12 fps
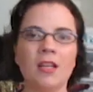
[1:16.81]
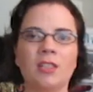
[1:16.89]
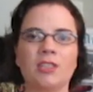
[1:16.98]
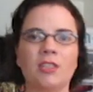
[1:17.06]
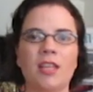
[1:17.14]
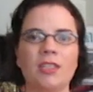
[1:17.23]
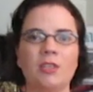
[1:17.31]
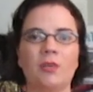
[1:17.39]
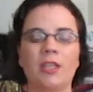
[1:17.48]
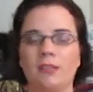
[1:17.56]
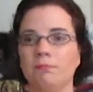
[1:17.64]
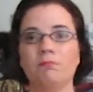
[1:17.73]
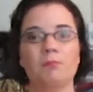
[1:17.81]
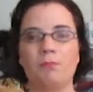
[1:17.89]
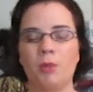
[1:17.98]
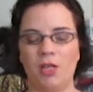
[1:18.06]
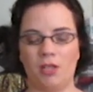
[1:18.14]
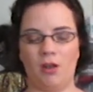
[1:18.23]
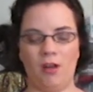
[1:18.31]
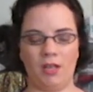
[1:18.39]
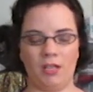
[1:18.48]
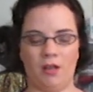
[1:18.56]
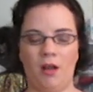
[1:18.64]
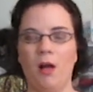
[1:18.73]
so that you can put it
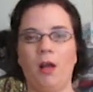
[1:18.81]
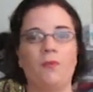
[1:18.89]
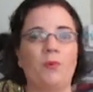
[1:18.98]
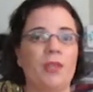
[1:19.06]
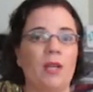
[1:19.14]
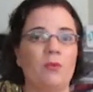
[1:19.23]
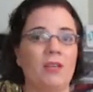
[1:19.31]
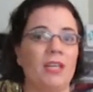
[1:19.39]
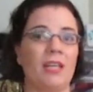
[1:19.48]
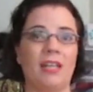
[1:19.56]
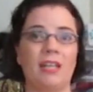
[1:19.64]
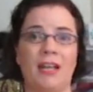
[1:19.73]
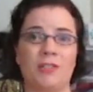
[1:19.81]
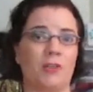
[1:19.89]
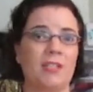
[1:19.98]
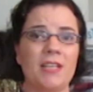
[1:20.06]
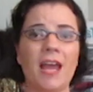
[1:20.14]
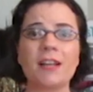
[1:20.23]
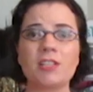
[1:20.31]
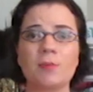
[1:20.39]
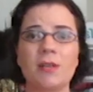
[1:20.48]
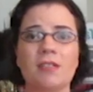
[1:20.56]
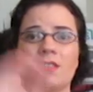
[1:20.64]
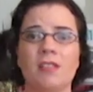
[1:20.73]
on and off without needing extra
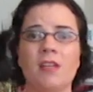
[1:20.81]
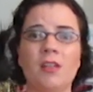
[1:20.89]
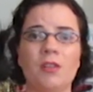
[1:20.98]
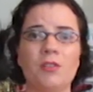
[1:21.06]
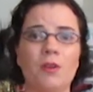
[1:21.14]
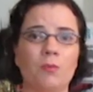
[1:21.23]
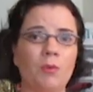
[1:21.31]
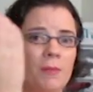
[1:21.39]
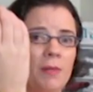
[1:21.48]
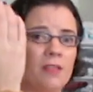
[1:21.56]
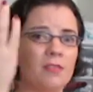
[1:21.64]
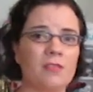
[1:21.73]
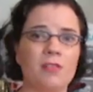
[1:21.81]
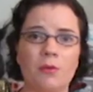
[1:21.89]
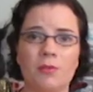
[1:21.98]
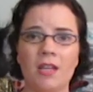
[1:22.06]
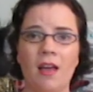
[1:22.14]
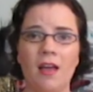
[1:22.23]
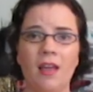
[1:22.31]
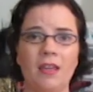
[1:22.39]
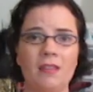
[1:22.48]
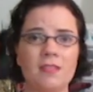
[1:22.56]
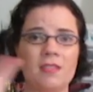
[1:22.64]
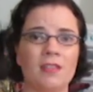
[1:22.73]
attachments, no ribbons, no
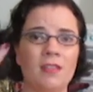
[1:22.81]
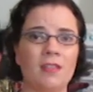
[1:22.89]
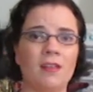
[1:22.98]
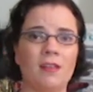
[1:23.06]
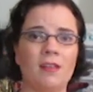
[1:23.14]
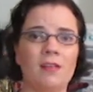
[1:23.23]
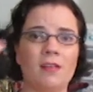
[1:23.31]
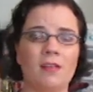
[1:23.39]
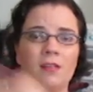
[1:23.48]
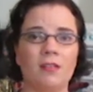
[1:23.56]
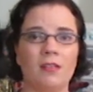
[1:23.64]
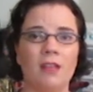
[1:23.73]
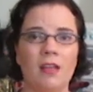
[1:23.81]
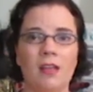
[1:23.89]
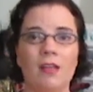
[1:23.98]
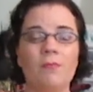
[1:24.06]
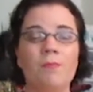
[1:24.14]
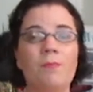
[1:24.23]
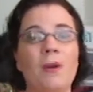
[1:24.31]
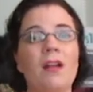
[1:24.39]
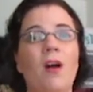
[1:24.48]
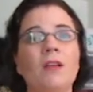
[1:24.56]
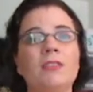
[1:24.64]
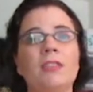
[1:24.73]
ties, but
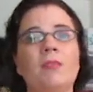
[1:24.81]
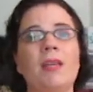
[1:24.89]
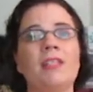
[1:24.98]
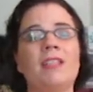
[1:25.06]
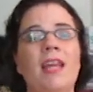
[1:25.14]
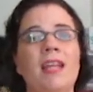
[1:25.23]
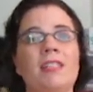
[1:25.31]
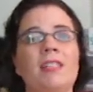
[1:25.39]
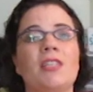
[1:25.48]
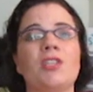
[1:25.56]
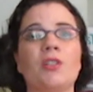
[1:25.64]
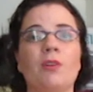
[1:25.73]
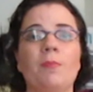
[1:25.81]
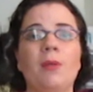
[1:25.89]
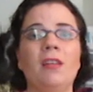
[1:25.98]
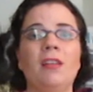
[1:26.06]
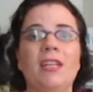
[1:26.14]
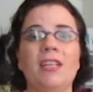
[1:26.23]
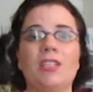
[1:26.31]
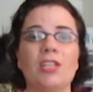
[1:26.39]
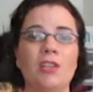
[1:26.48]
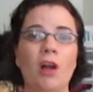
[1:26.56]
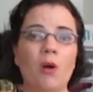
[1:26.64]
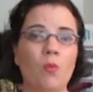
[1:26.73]
also maintains the durability to
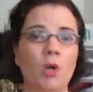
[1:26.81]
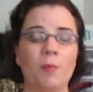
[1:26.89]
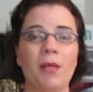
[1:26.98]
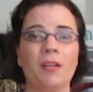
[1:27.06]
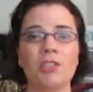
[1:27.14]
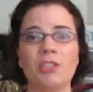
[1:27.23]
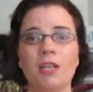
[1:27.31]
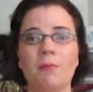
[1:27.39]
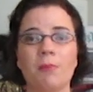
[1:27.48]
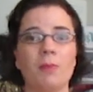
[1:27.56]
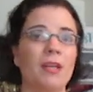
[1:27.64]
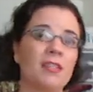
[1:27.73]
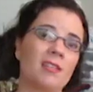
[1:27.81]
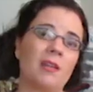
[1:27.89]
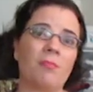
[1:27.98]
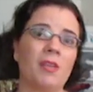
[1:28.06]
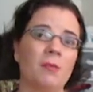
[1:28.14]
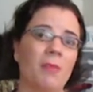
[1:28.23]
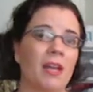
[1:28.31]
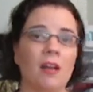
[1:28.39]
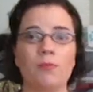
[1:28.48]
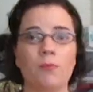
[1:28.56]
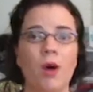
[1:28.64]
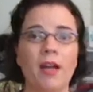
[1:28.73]
not warp out of shape the way something made
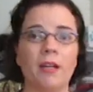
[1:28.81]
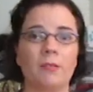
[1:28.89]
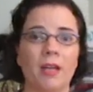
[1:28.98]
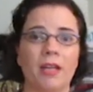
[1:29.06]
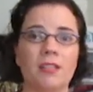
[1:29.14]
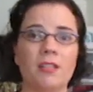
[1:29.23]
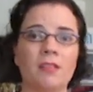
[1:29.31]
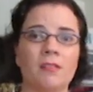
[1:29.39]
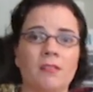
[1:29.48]
out of wire might.